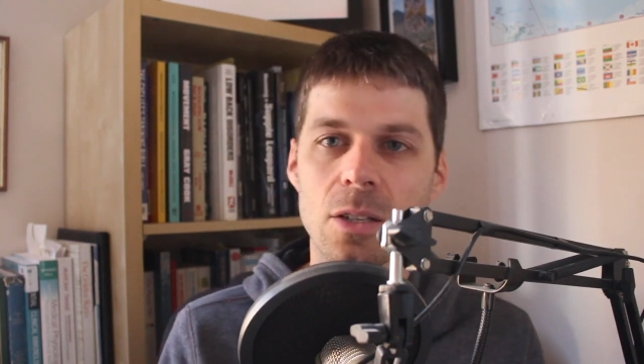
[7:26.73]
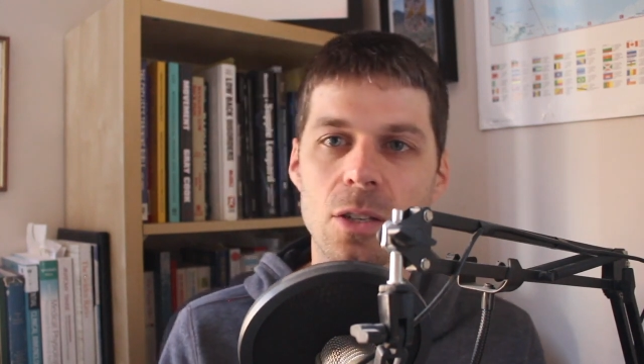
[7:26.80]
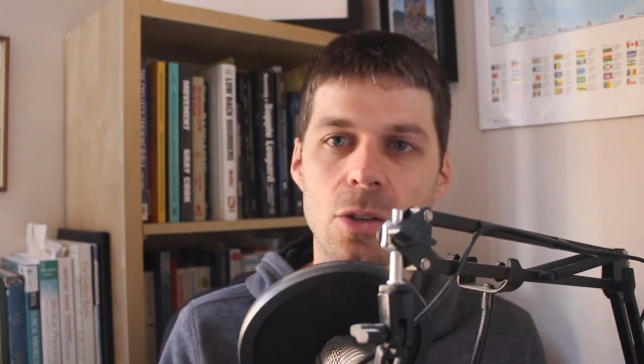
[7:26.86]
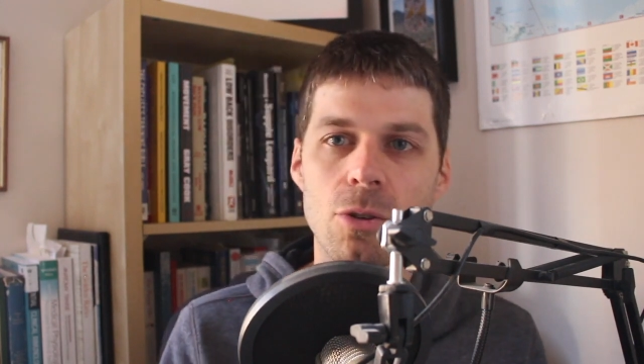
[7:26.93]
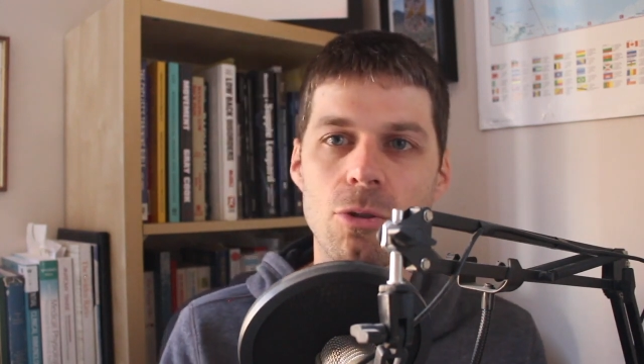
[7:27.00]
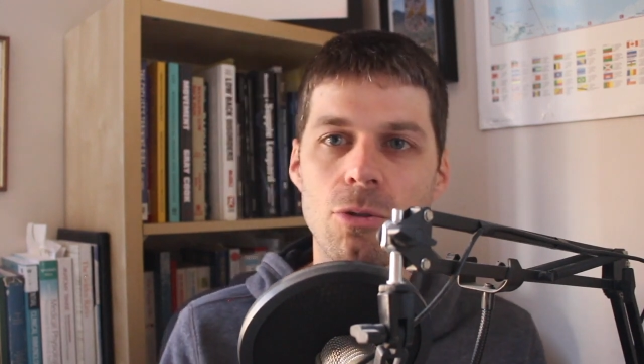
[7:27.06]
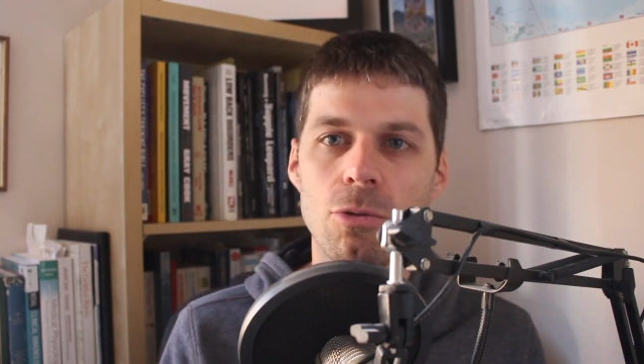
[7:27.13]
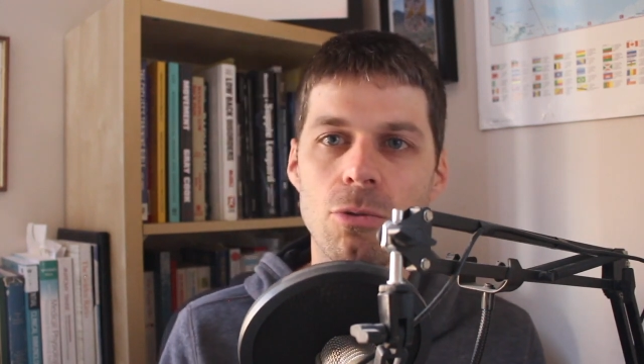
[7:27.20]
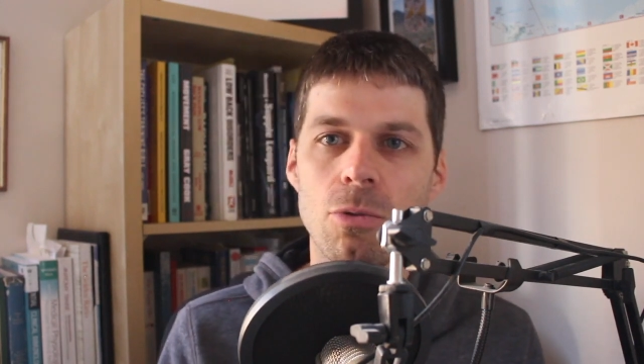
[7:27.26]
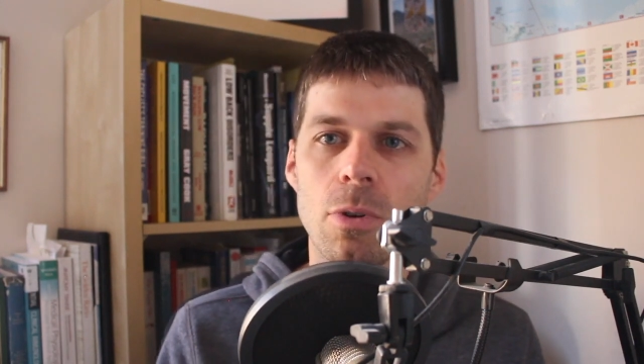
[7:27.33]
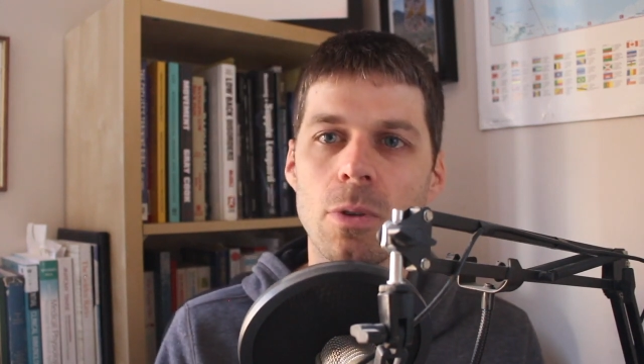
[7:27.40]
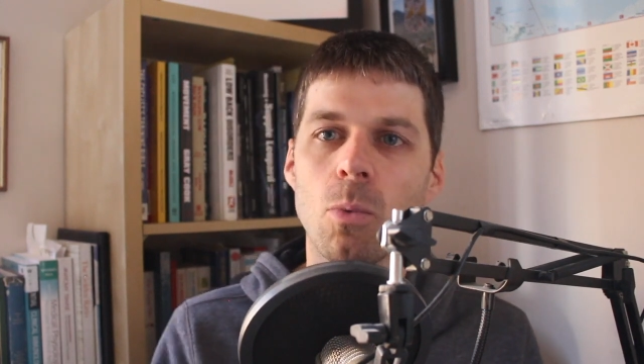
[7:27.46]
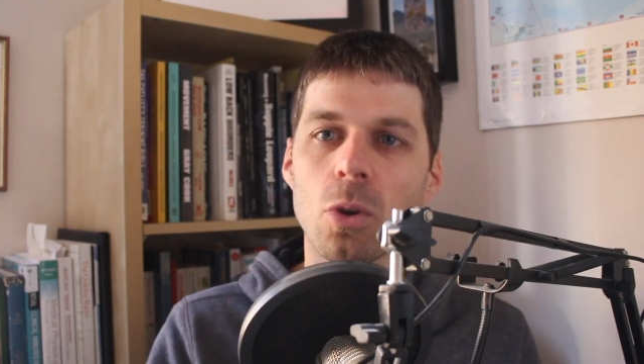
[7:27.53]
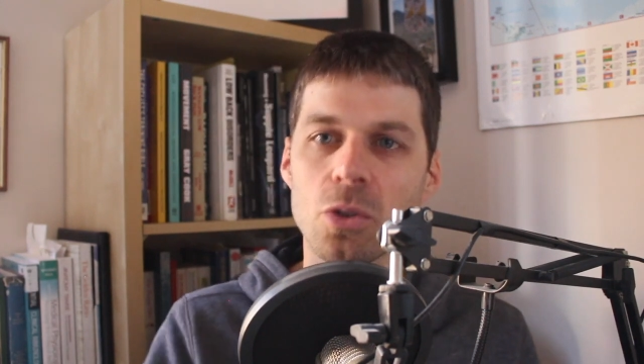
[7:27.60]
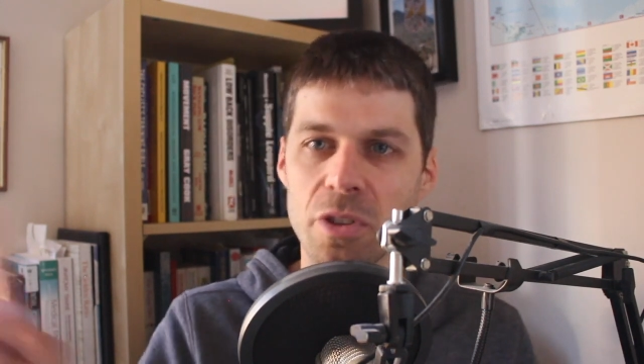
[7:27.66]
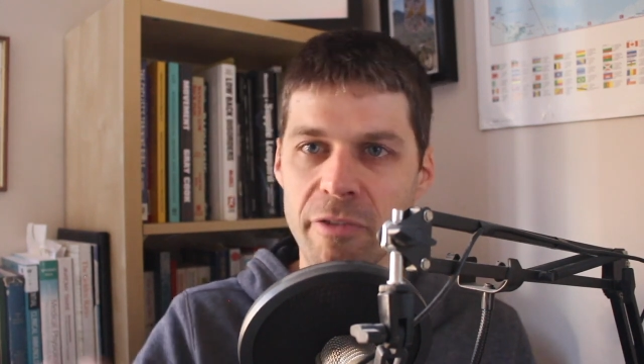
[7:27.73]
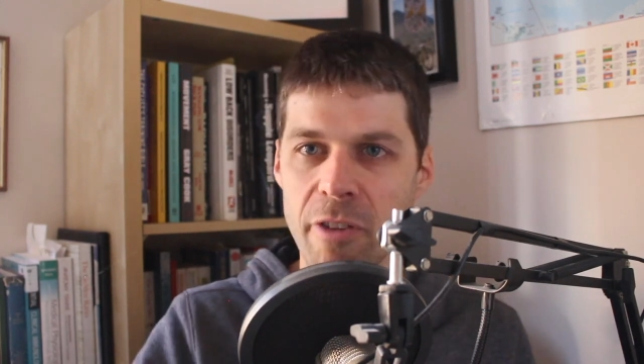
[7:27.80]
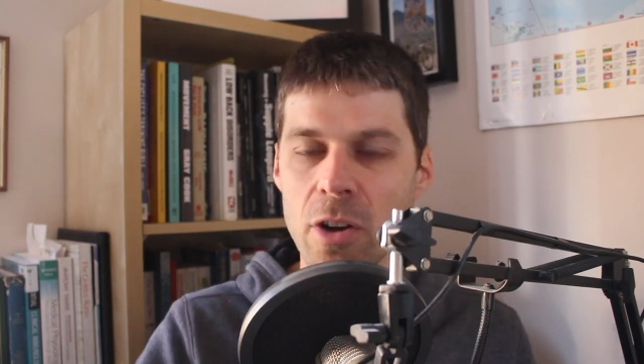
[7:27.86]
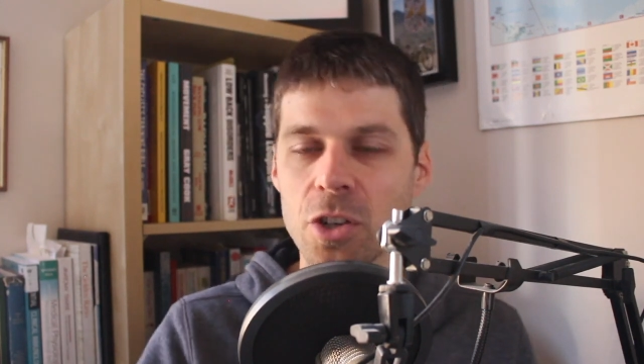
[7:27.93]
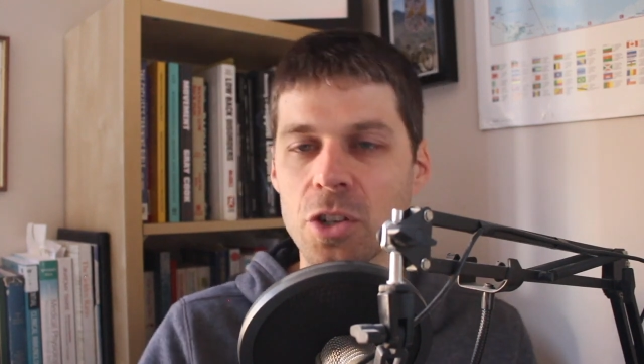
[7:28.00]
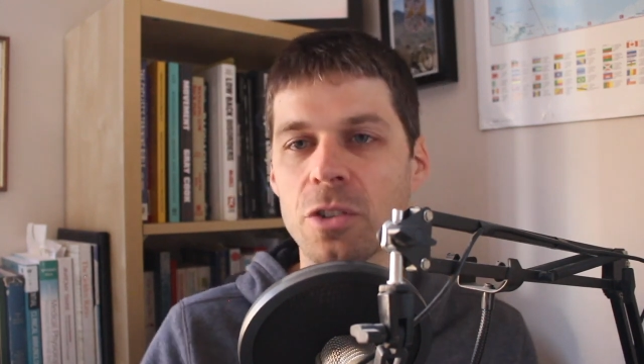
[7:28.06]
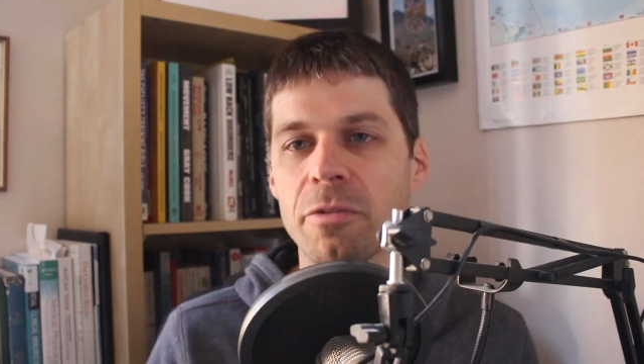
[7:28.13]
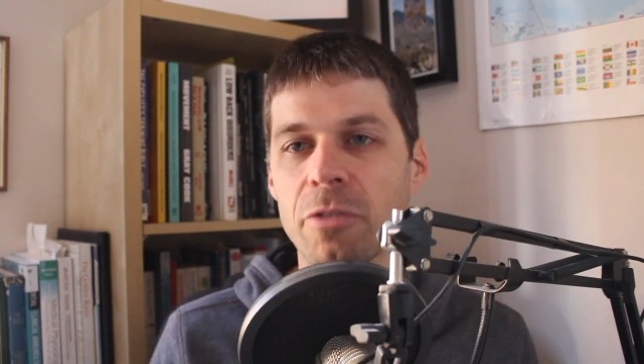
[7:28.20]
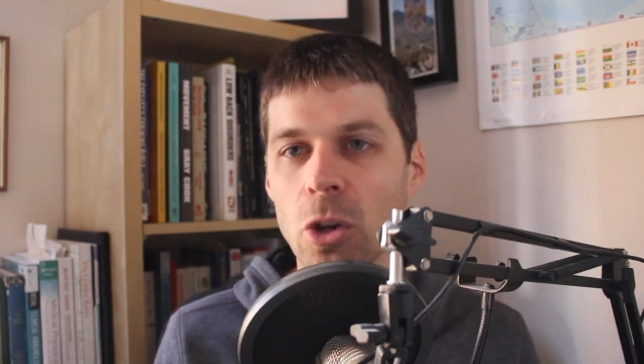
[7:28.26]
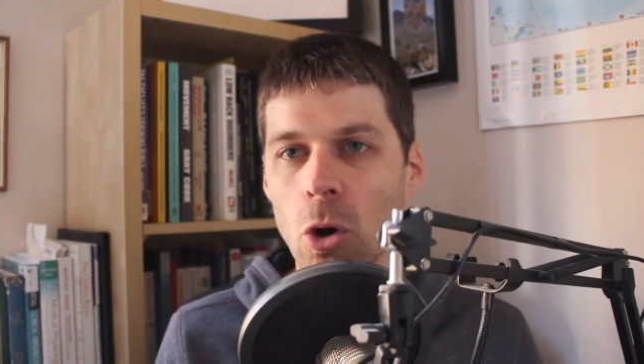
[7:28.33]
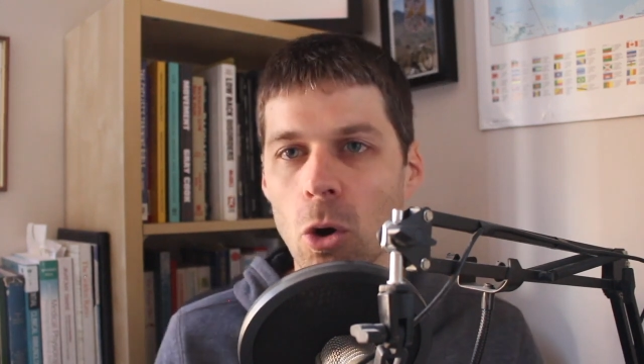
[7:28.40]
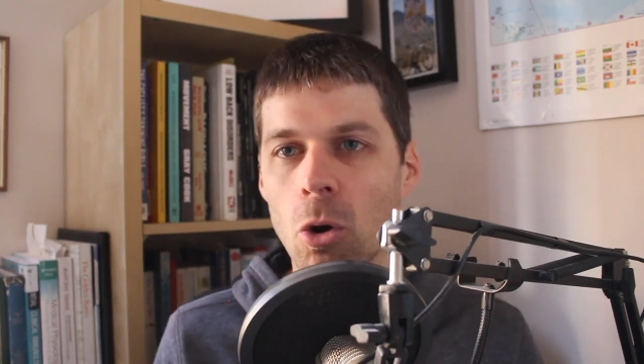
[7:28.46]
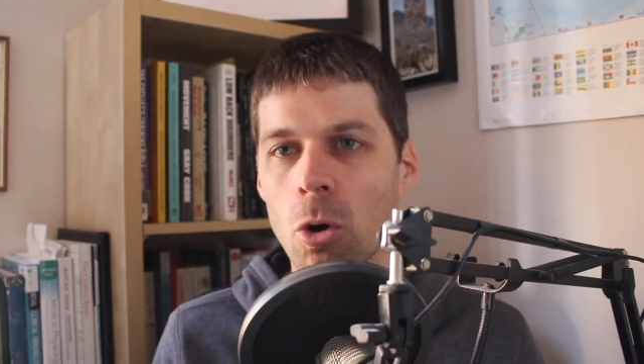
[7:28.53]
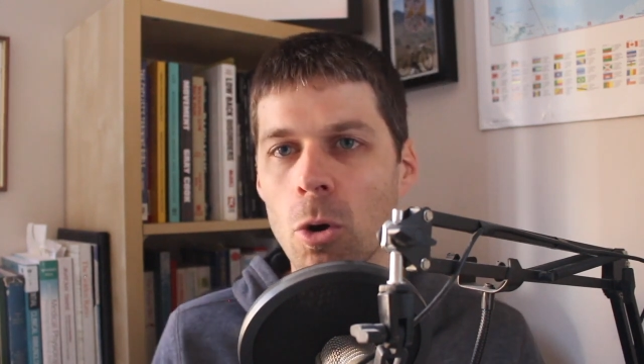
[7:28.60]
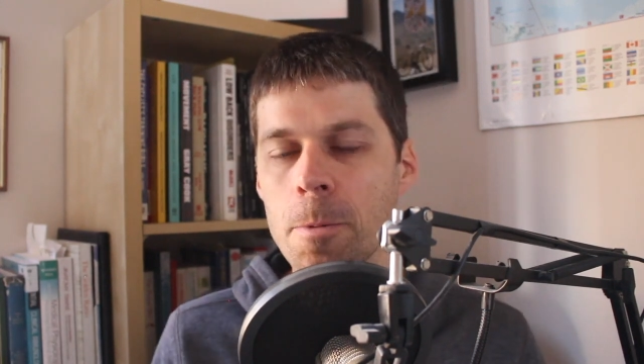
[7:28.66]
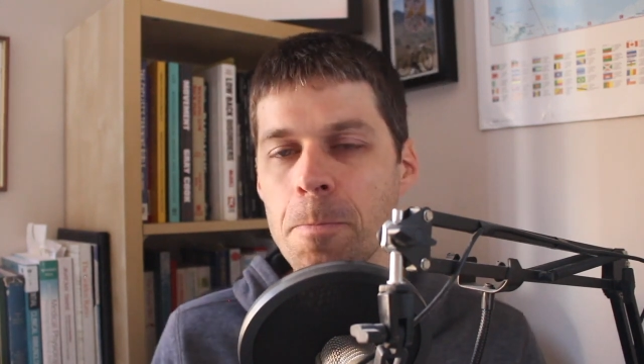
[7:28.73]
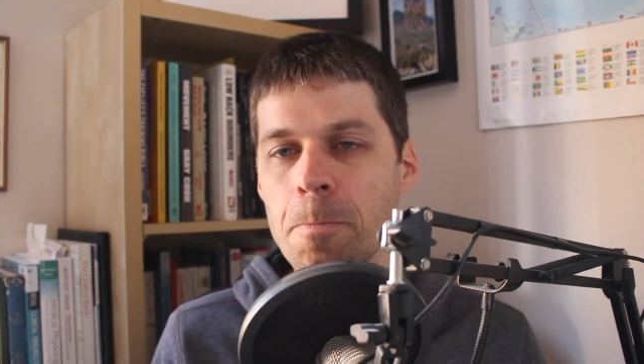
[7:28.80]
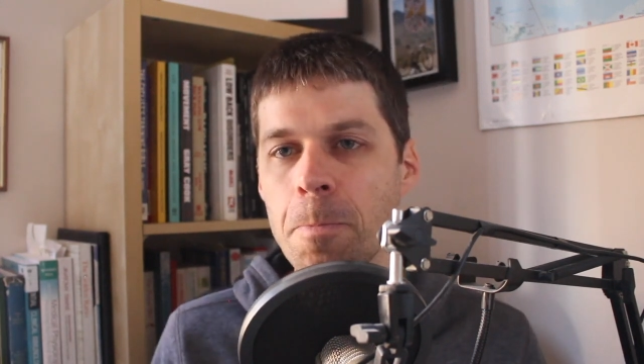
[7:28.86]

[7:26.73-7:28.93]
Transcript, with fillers: to what's the function of the core?